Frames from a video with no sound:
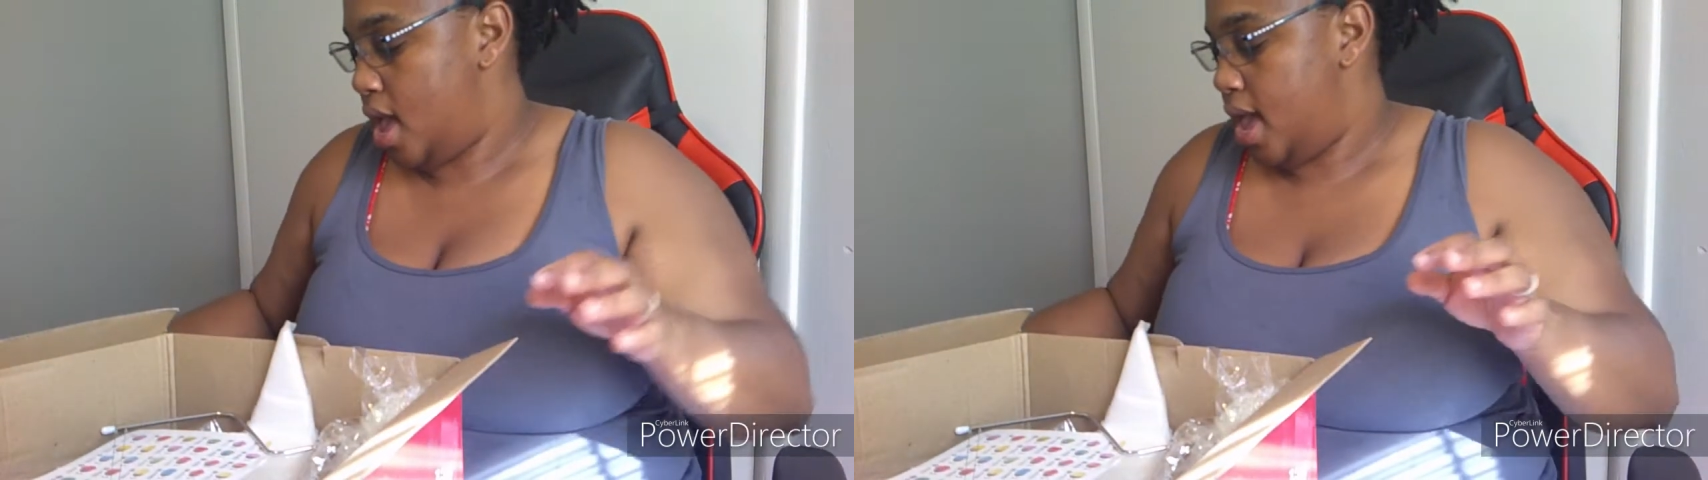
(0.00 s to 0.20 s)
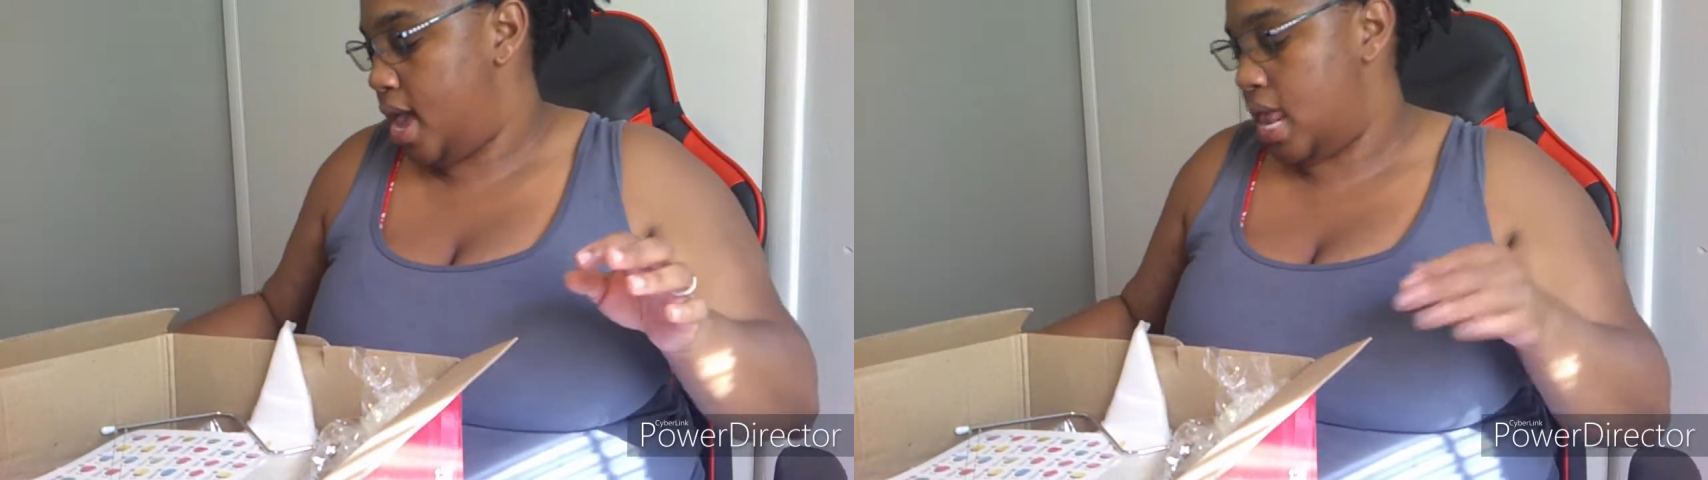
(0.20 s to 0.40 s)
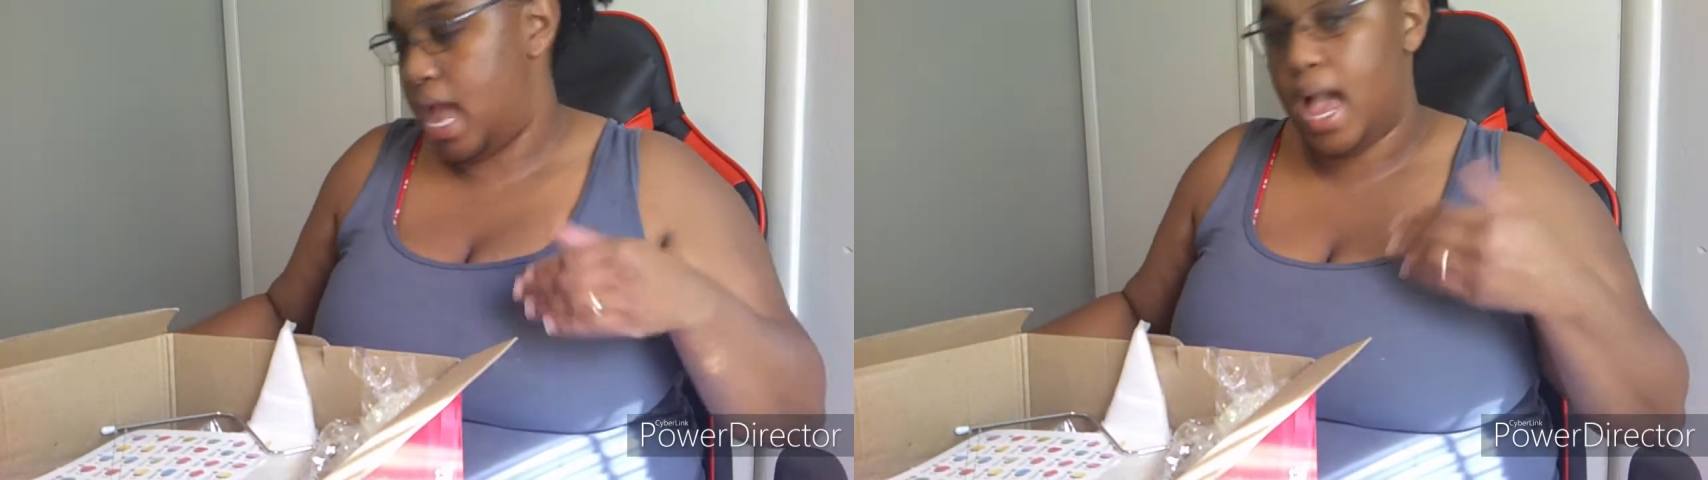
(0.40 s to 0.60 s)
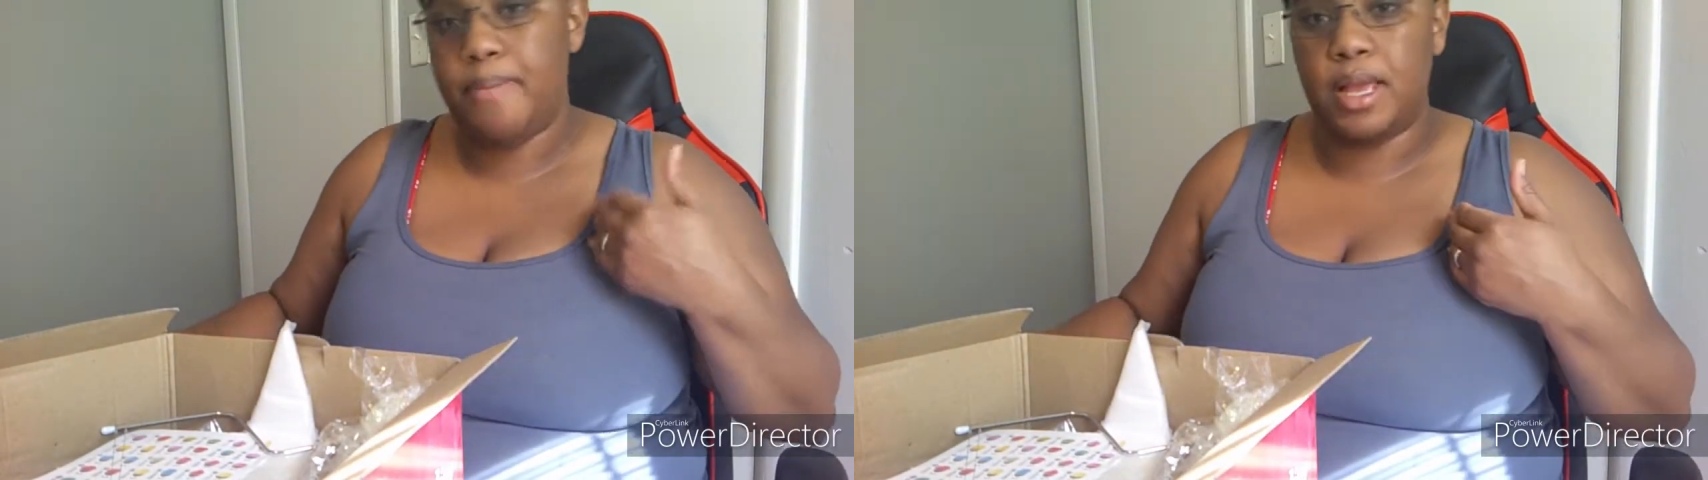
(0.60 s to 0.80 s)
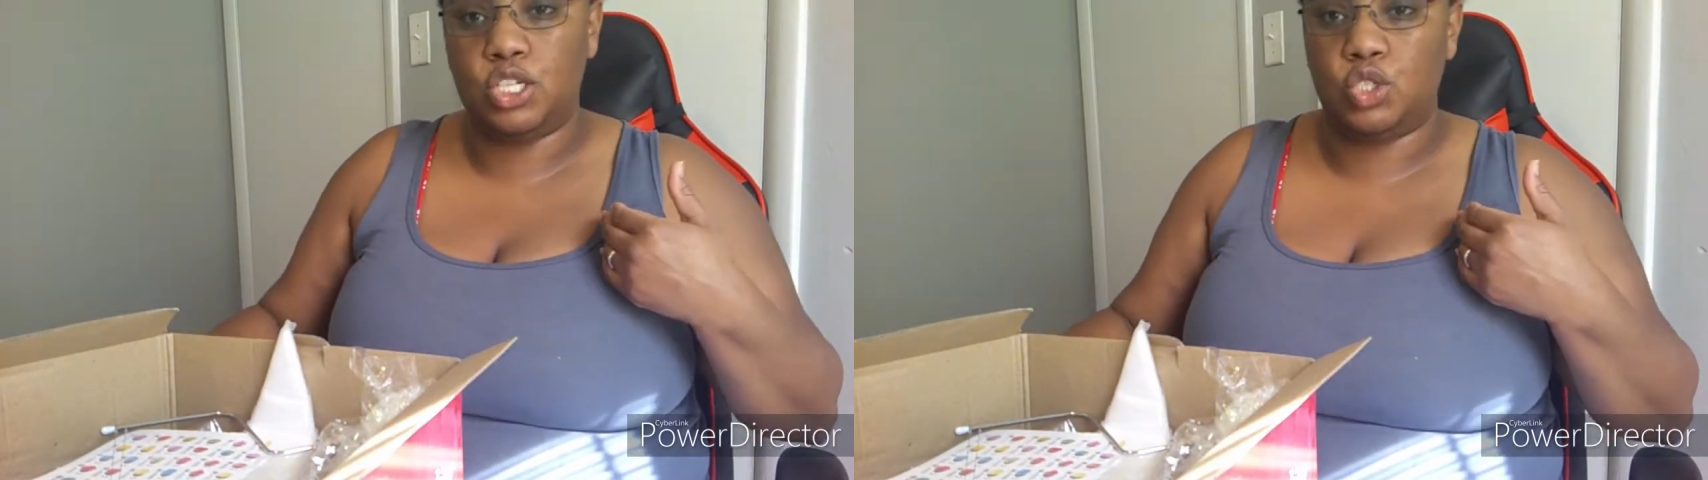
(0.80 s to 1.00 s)
And I'm
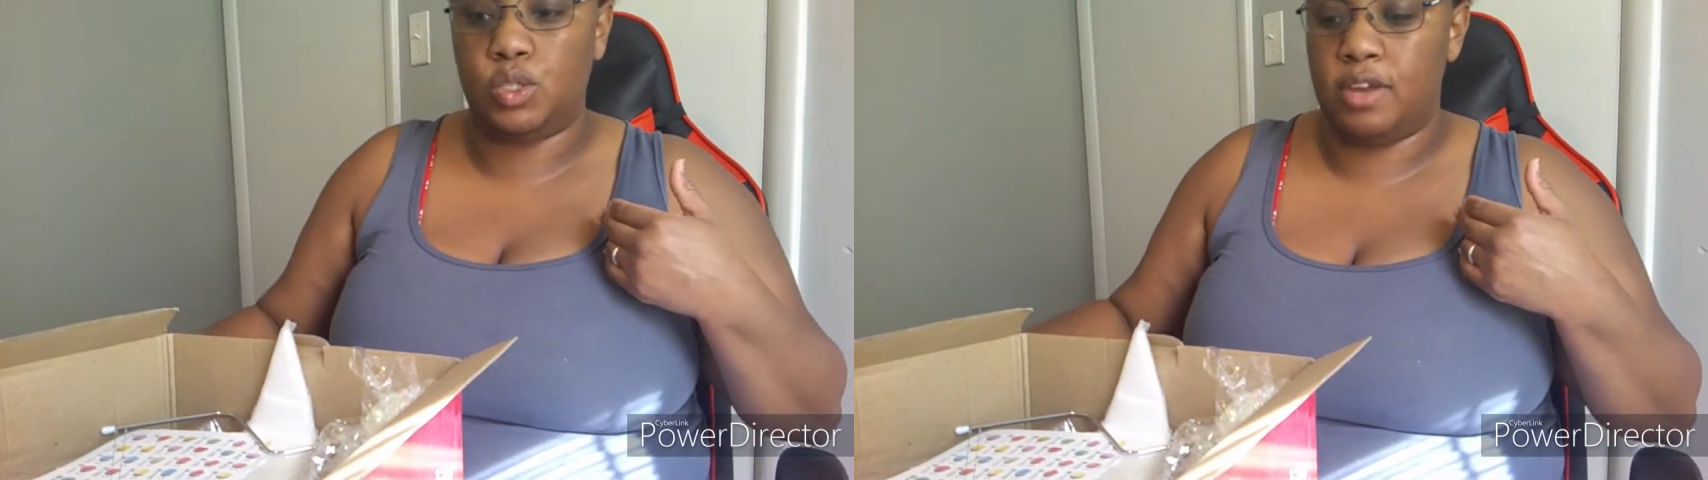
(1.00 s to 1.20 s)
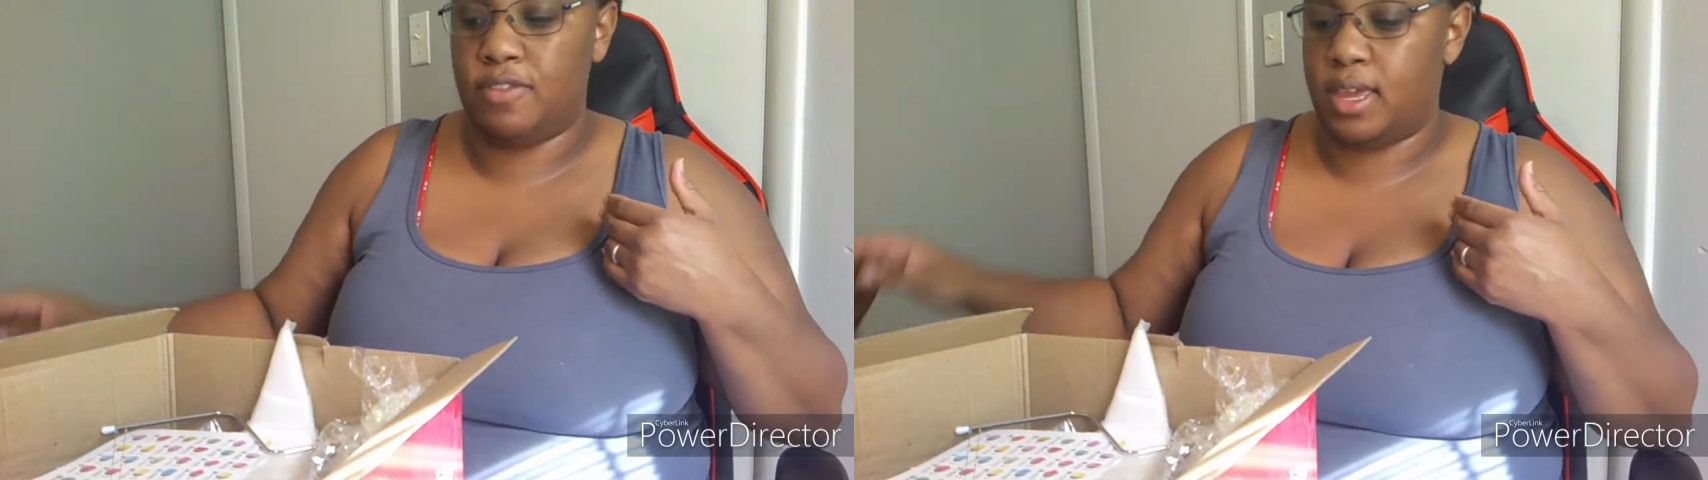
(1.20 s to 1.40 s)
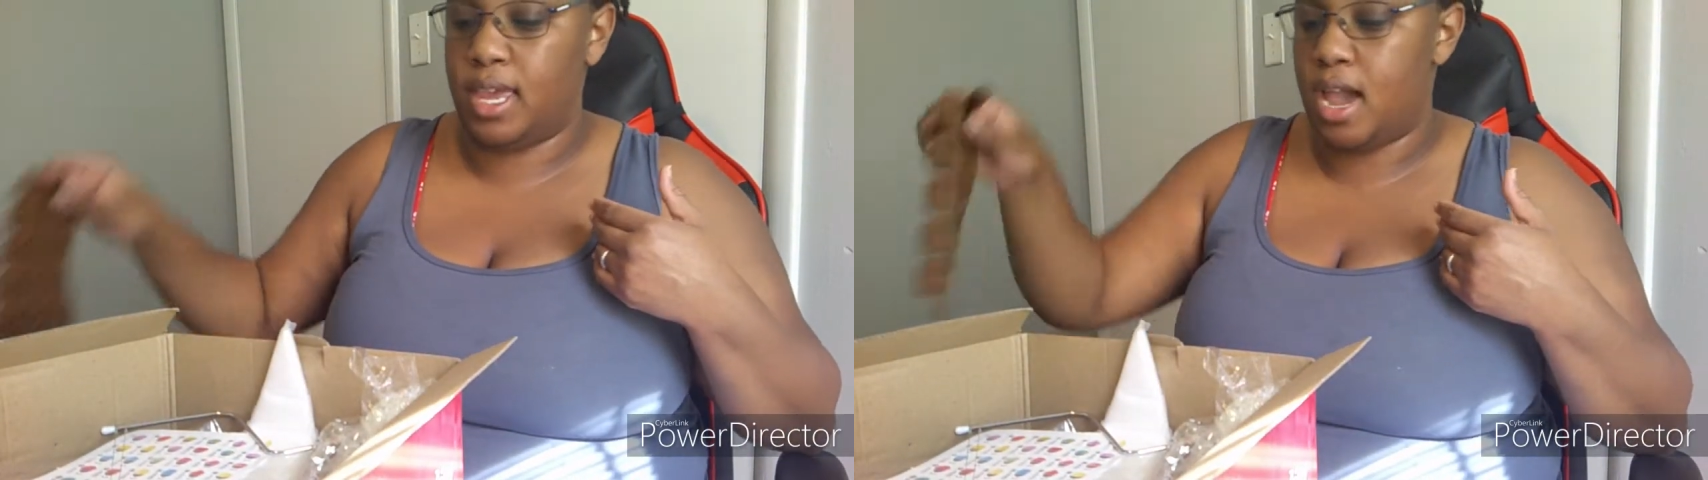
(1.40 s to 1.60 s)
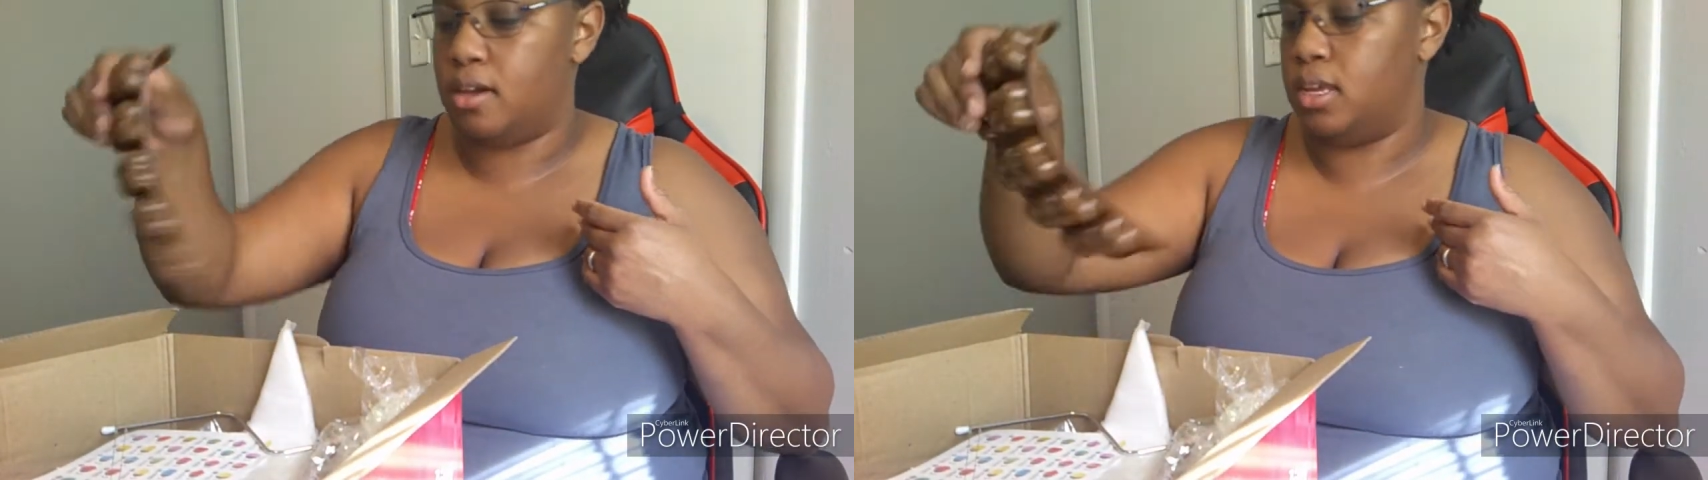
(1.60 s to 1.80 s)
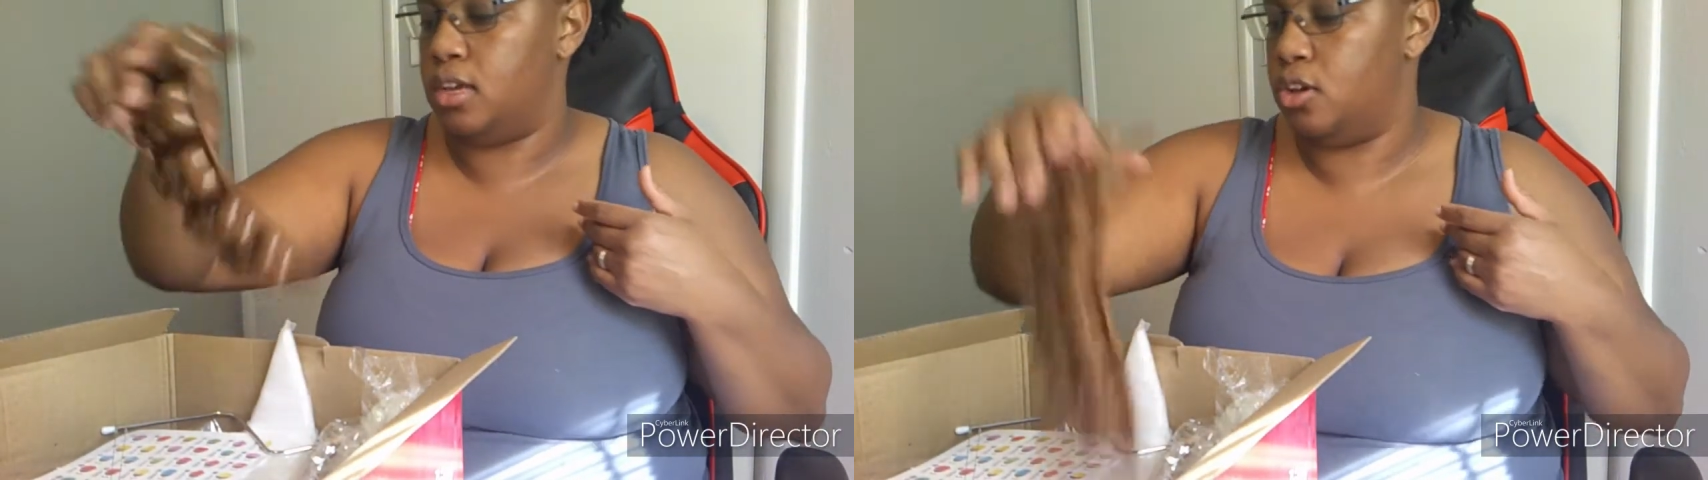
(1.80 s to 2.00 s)
not sure if they're
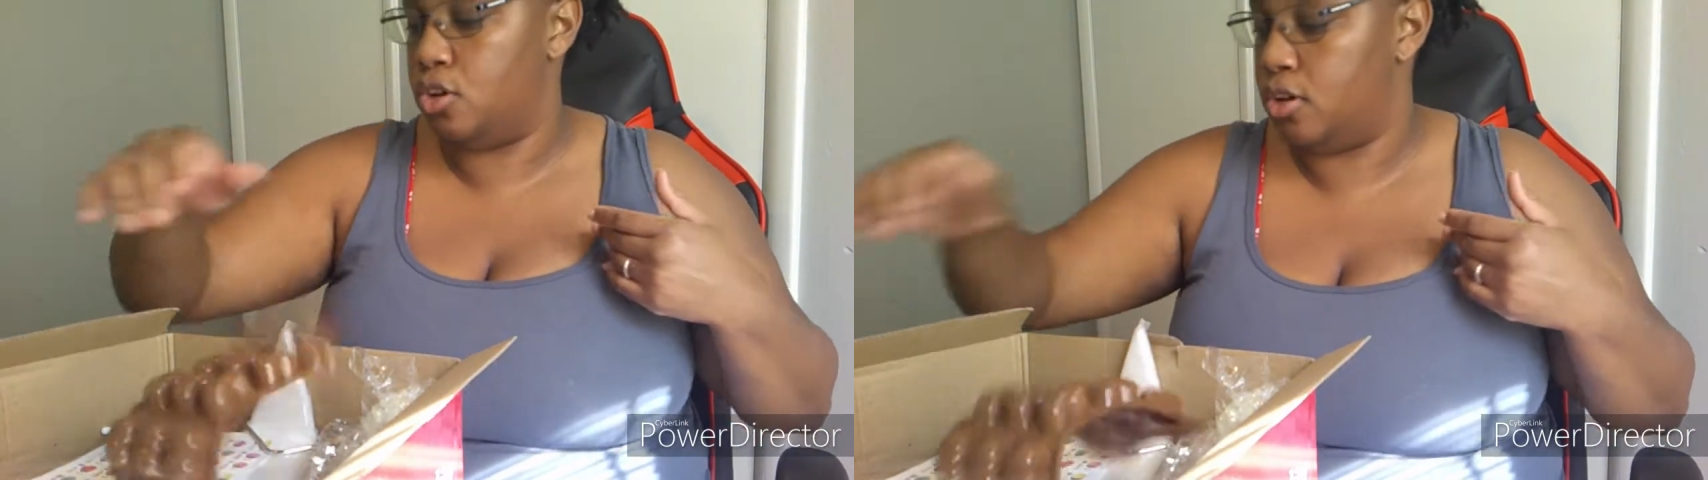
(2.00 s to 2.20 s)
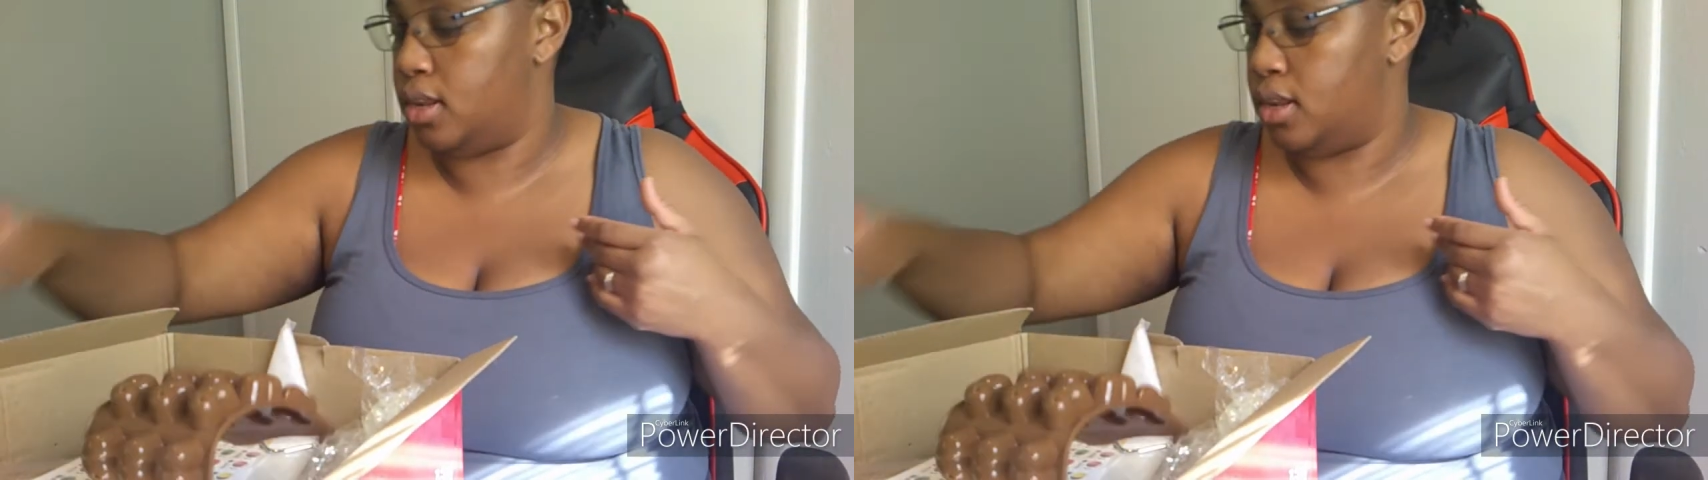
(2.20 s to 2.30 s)
counting your